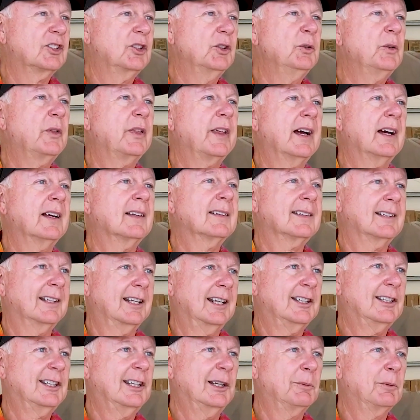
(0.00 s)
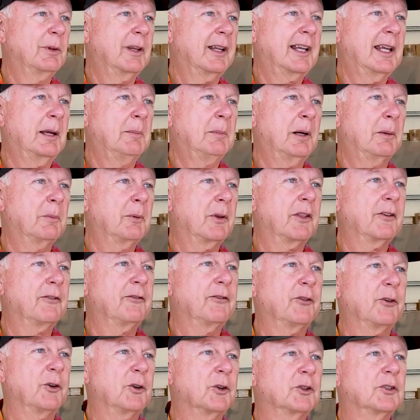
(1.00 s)
2018 when they came out with the
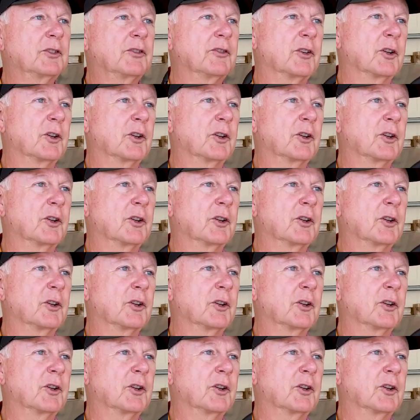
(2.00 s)
first